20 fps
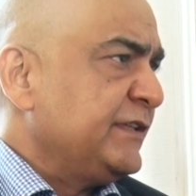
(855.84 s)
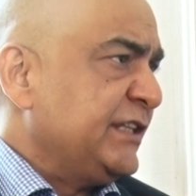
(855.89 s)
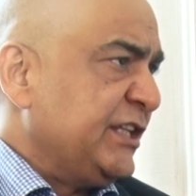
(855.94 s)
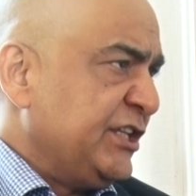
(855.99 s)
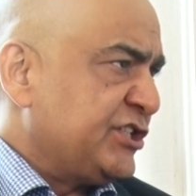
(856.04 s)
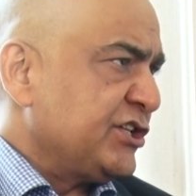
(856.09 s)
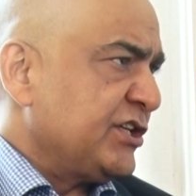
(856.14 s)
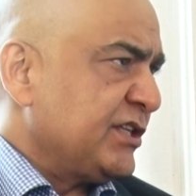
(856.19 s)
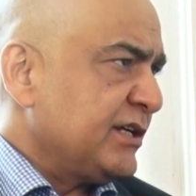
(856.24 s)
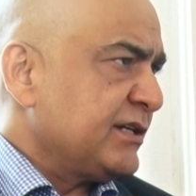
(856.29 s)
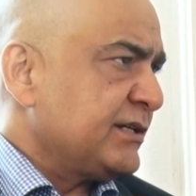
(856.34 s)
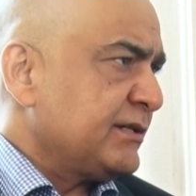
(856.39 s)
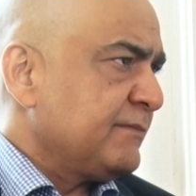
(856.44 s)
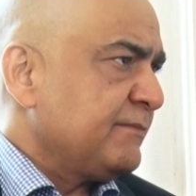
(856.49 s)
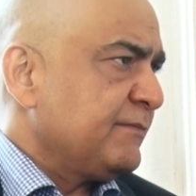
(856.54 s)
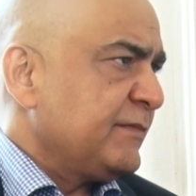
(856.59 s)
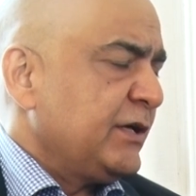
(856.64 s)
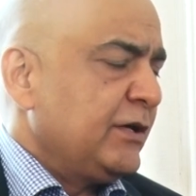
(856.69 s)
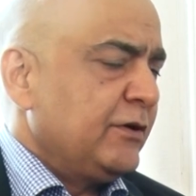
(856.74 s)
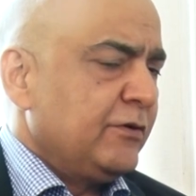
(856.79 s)
with each other.
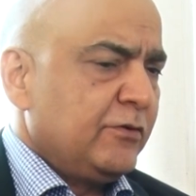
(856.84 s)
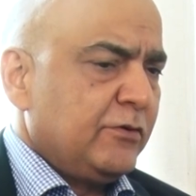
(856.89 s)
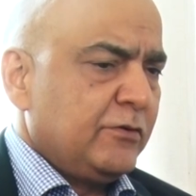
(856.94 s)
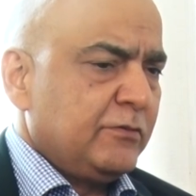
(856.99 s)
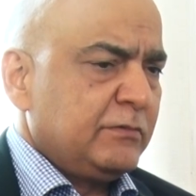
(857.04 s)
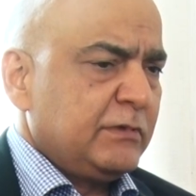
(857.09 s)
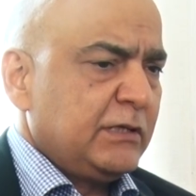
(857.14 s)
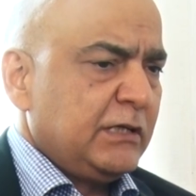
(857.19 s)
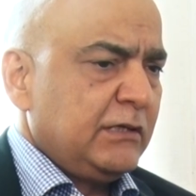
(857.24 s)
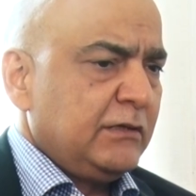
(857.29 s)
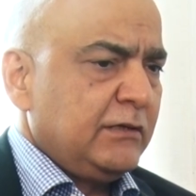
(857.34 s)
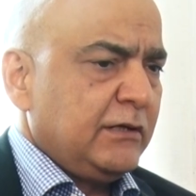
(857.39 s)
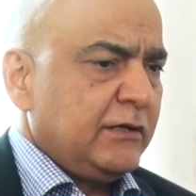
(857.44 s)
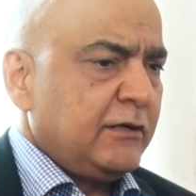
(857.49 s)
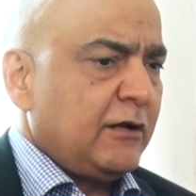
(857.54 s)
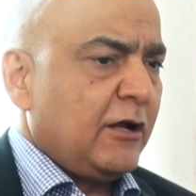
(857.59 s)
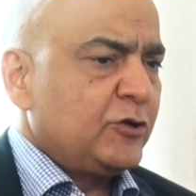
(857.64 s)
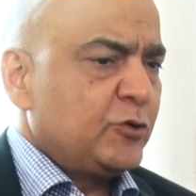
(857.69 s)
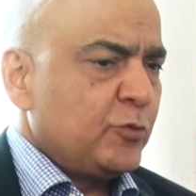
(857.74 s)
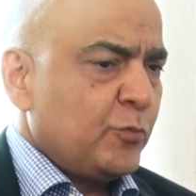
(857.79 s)

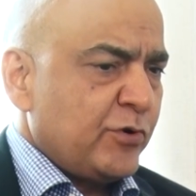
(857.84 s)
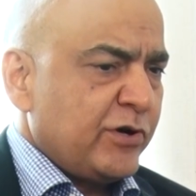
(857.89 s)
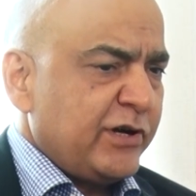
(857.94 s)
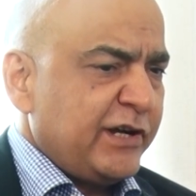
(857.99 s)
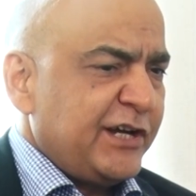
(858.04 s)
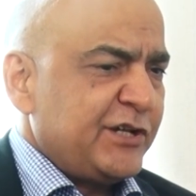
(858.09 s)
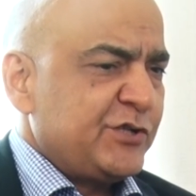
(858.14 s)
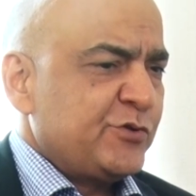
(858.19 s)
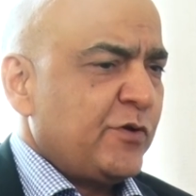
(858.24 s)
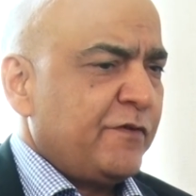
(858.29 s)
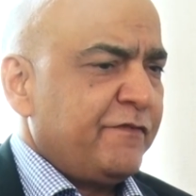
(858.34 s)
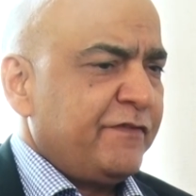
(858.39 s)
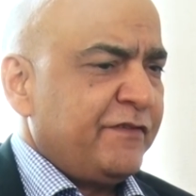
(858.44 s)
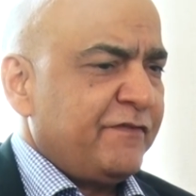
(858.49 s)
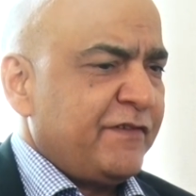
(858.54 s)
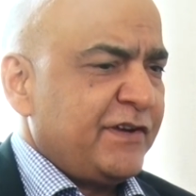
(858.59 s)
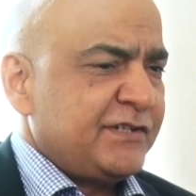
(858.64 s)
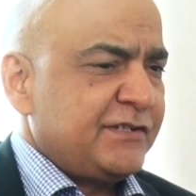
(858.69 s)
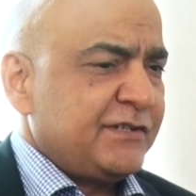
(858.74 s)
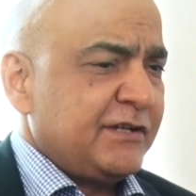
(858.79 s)
An entrepreneur needs to have
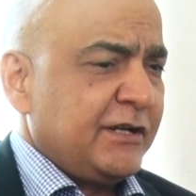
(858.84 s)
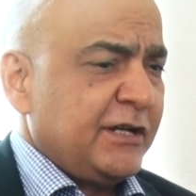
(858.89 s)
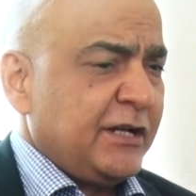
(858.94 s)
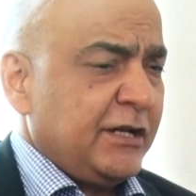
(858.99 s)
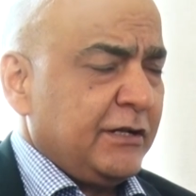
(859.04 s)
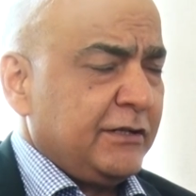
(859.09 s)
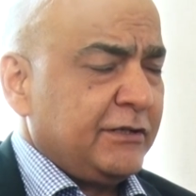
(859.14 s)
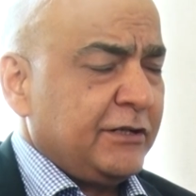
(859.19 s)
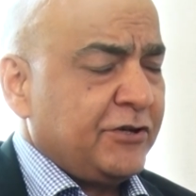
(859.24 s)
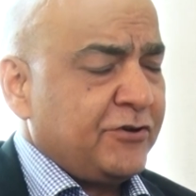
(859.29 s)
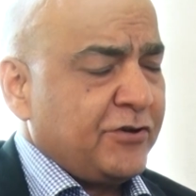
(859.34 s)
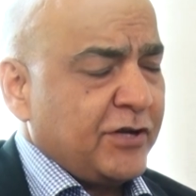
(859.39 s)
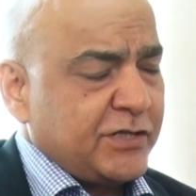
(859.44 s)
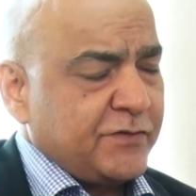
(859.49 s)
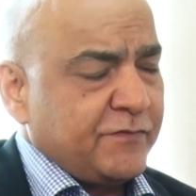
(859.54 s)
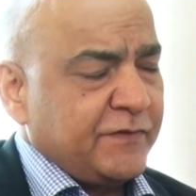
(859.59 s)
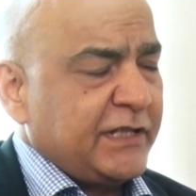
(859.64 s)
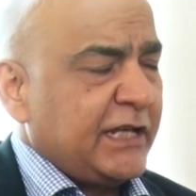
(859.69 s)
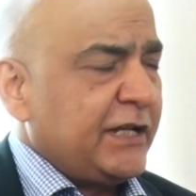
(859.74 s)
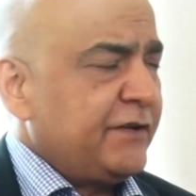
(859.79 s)
the
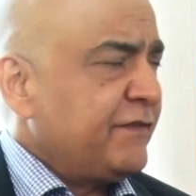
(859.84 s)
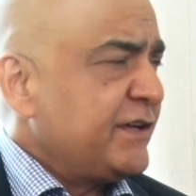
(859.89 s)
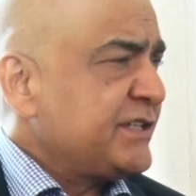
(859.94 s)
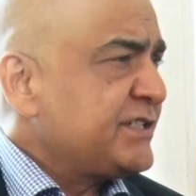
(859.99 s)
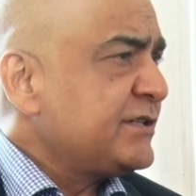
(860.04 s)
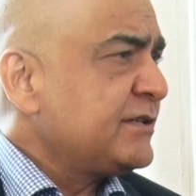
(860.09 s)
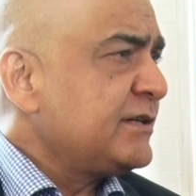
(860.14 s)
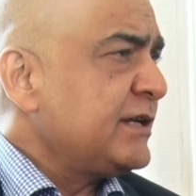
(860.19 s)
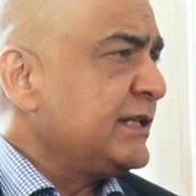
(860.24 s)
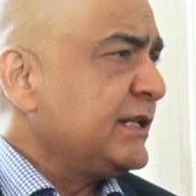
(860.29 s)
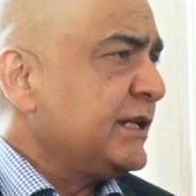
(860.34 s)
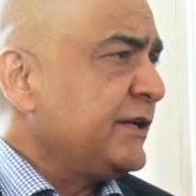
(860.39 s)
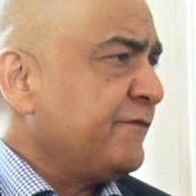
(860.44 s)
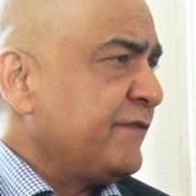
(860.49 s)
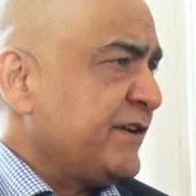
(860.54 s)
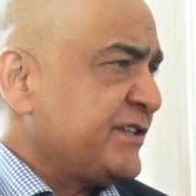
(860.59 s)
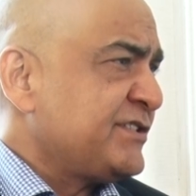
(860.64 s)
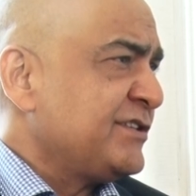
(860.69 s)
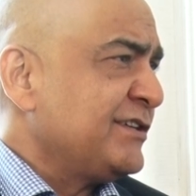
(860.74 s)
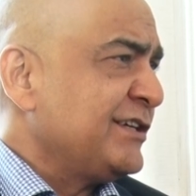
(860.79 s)
trust with the investor, and the
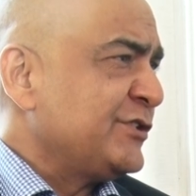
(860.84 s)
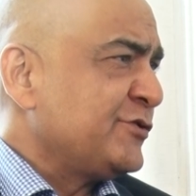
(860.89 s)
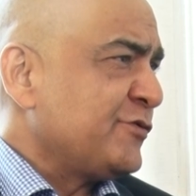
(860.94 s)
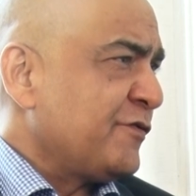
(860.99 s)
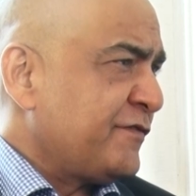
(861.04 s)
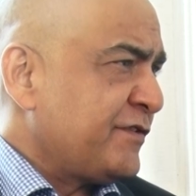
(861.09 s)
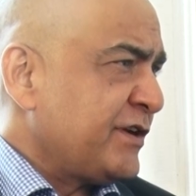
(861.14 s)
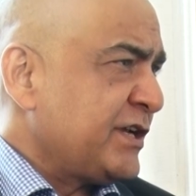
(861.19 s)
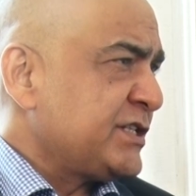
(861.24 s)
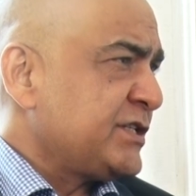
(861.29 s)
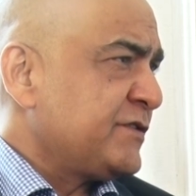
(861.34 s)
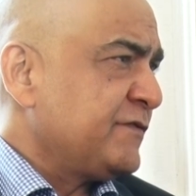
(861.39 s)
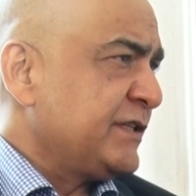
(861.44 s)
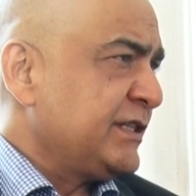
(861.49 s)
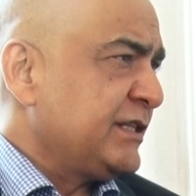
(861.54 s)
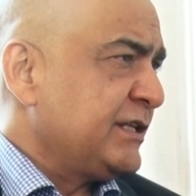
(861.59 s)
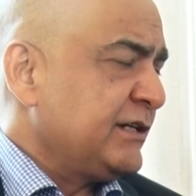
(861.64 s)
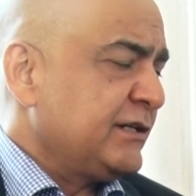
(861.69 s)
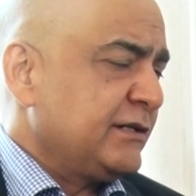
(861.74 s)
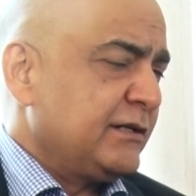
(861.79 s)
investor needs to have
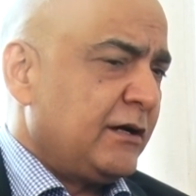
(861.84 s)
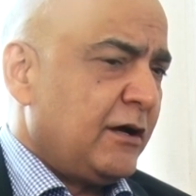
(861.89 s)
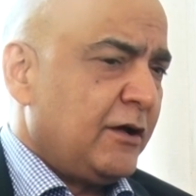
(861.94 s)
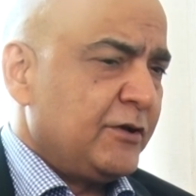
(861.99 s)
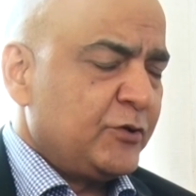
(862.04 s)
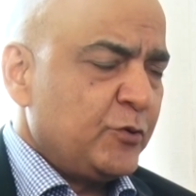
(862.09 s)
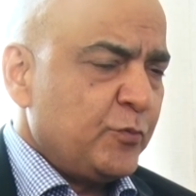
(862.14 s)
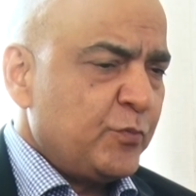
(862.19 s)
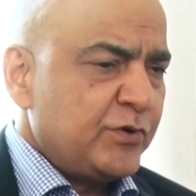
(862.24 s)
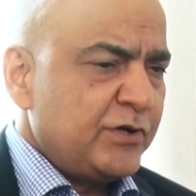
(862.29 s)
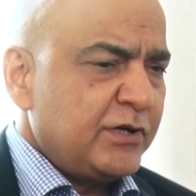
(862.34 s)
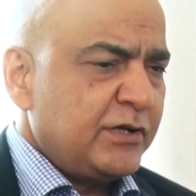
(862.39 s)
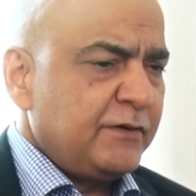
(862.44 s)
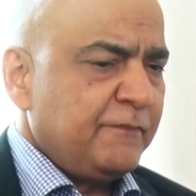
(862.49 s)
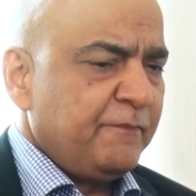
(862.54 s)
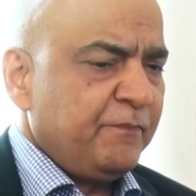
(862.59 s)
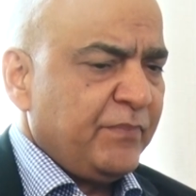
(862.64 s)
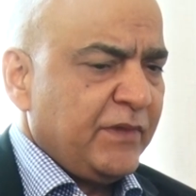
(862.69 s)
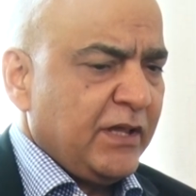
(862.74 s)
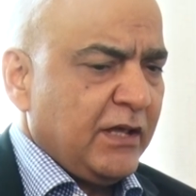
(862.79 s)
trust with the
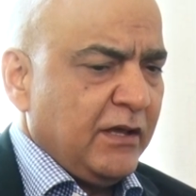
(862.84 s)
entrepreneur.